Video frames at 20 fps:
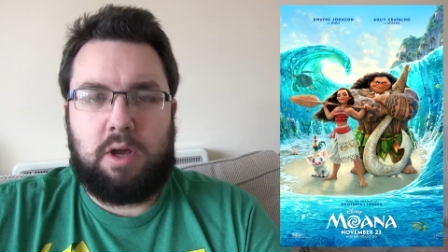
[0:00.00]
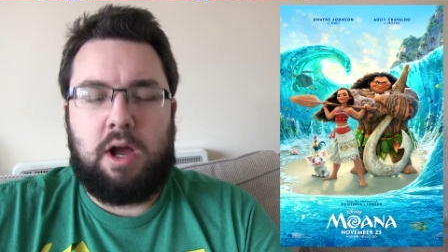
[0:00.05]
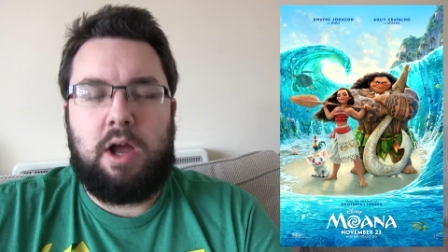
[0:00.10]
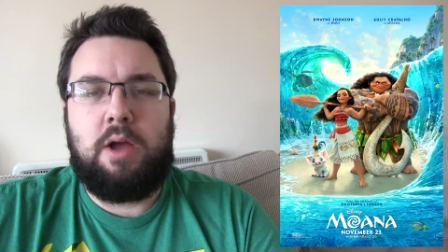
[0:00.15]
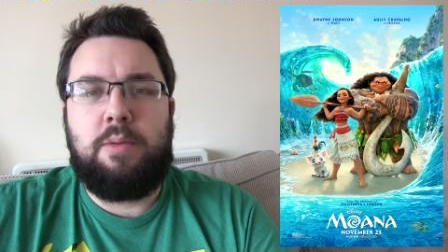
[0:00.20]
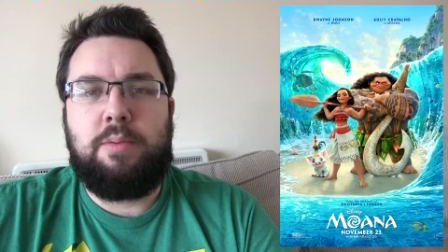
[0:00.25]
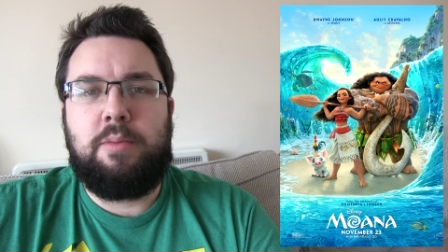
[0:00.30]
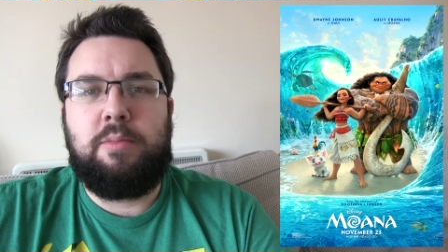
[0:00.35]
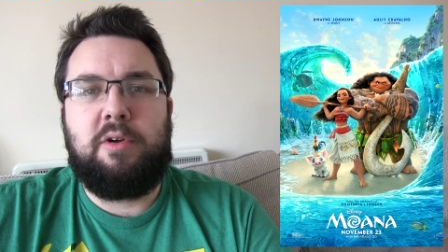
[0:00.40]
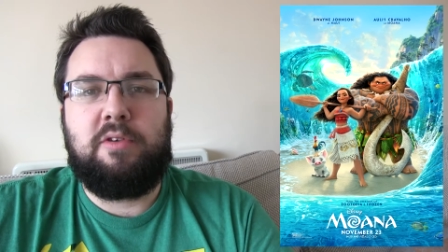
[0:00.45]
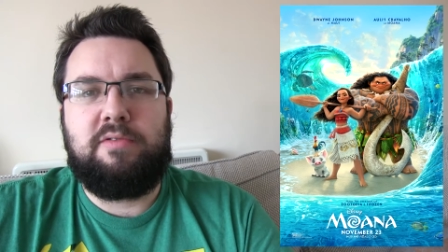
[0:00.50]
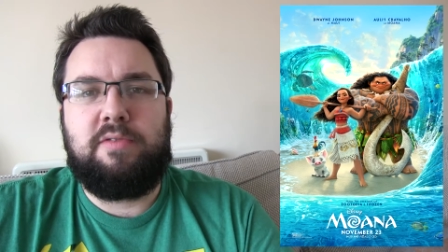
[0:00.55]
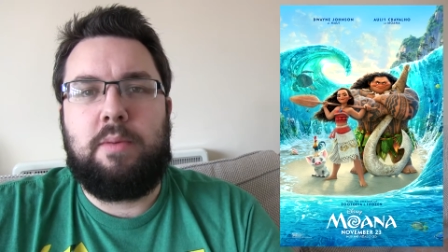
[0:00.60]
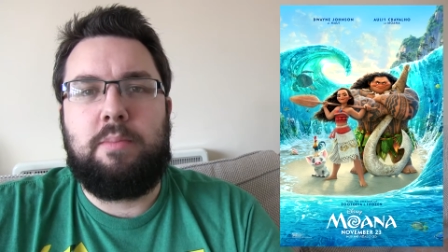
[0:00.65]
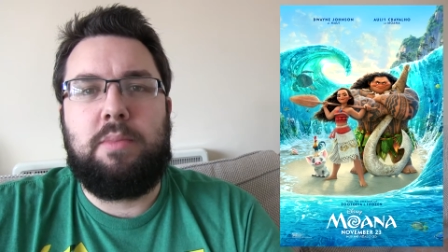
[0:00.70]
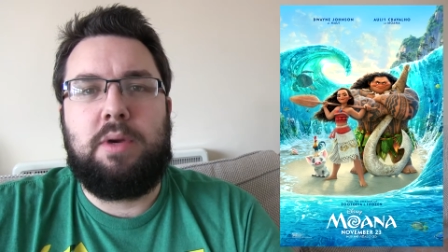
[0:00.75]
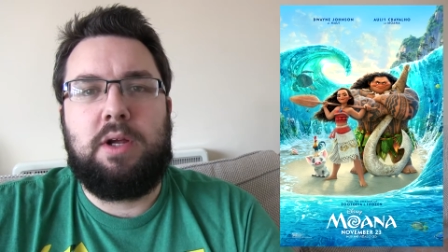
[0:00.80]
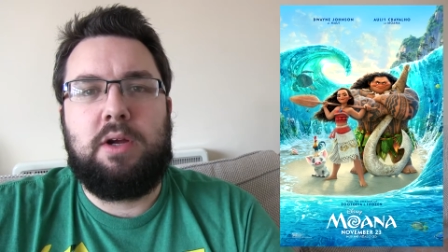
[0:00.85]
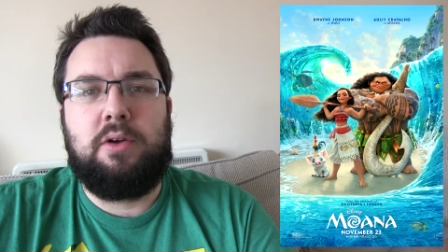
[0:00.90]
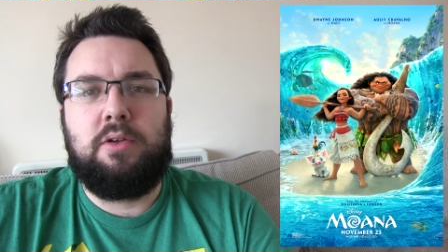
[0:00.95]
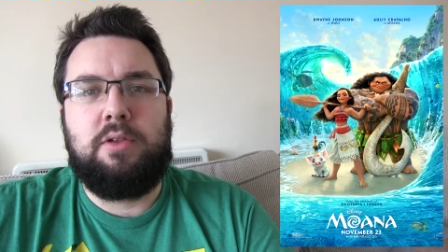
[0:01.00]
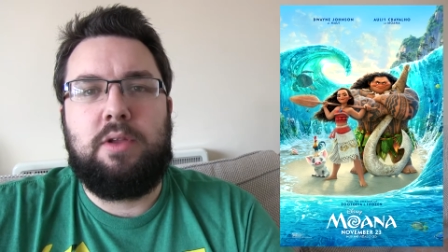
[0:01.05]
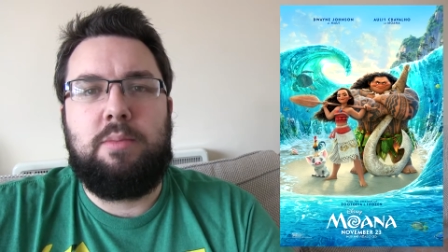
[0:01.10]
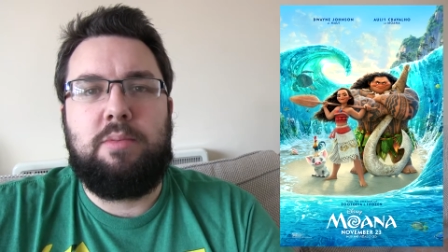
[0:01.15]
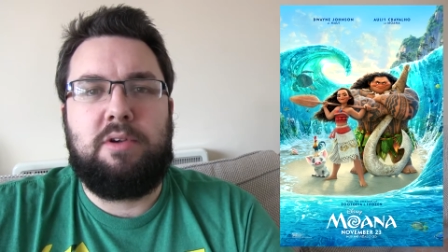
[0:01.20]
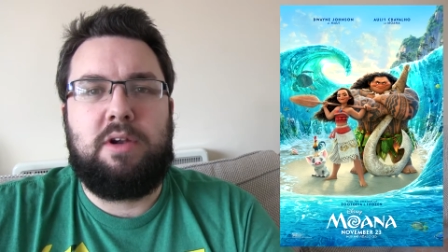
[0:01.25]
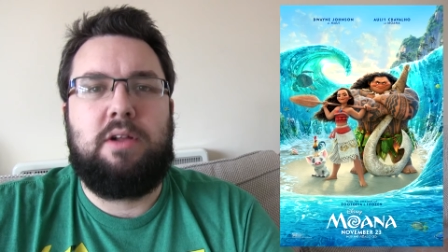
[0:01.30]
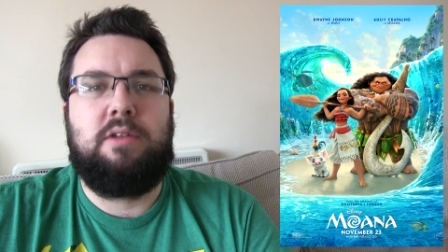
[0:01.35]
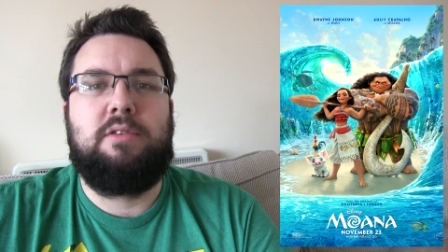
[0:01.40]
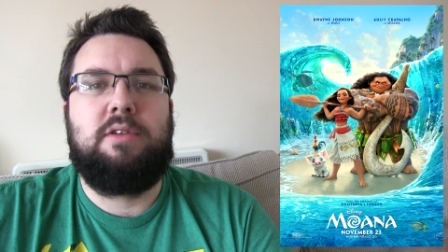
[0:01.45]
I hope I'm not fumbling on the
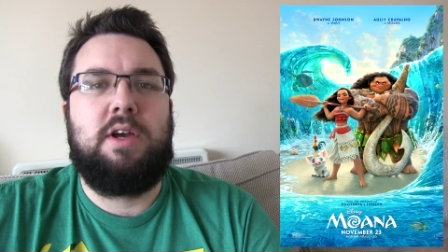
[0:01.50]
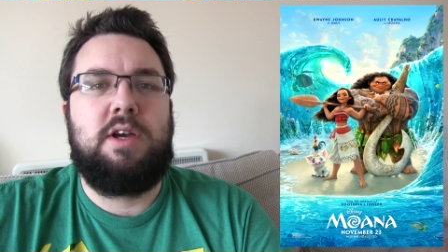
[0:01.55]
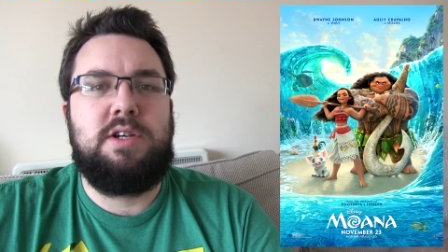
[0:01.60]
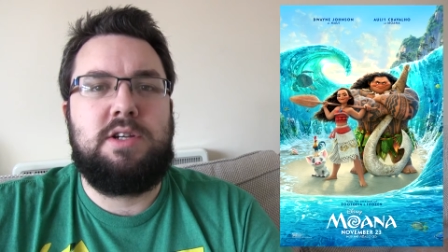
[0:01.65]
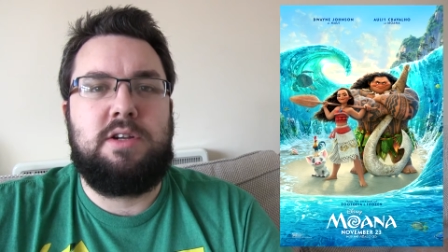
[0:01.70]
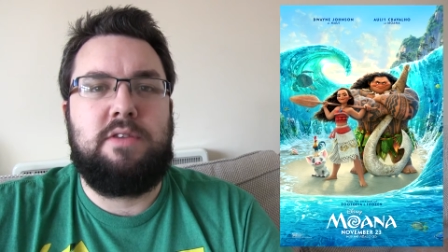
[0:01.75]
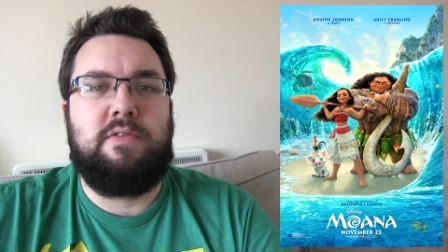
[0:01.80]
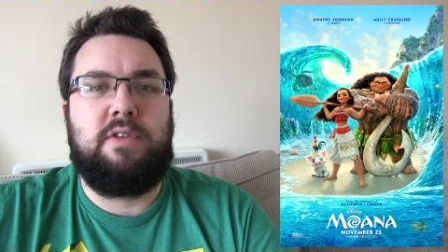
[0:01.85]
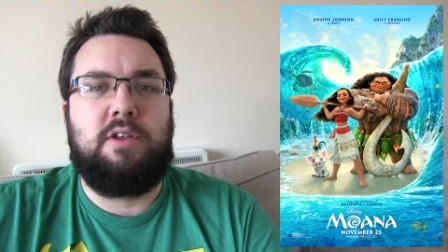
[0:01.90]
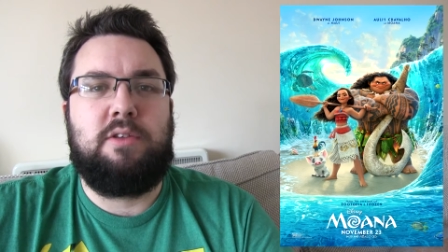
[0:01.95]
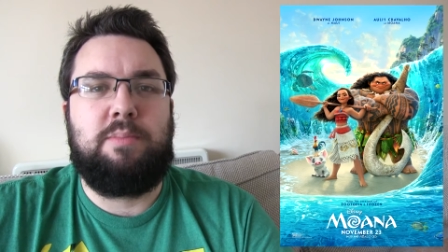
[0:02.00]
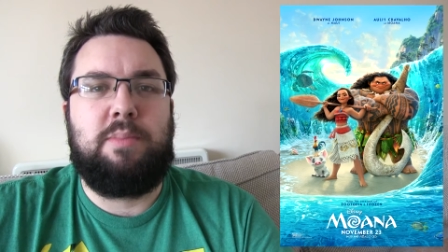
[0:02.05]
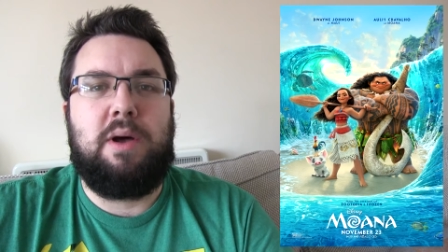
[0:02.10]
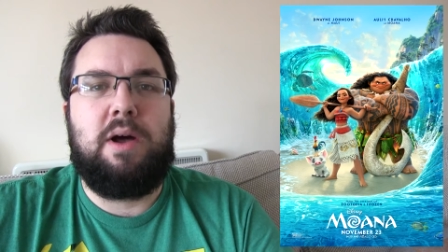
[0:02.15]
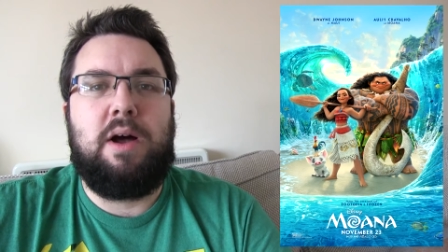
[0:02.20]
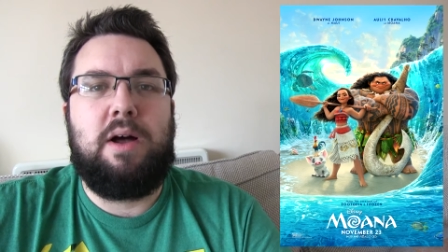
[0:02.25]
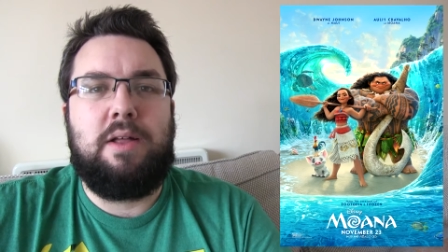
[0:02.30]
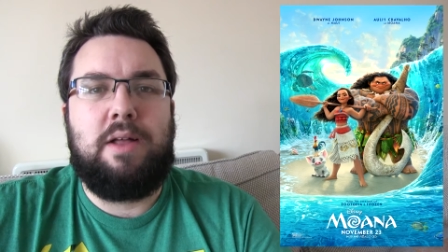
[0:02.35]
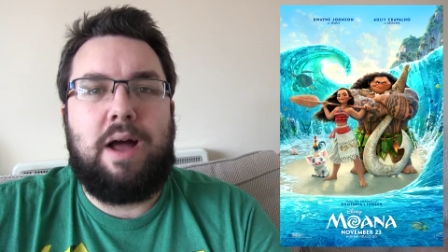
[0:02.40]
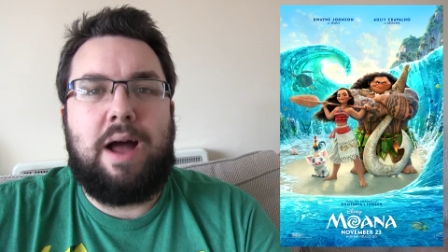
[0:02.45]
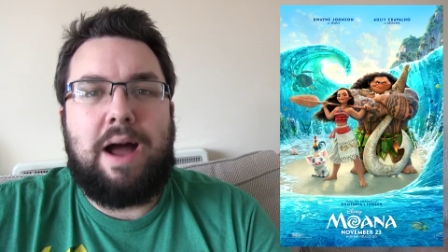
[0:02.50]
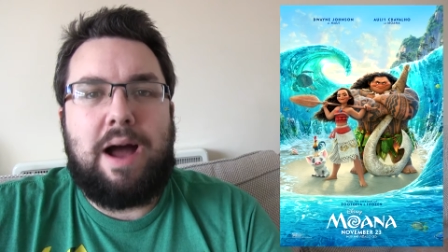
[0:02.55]
pronunciation of this but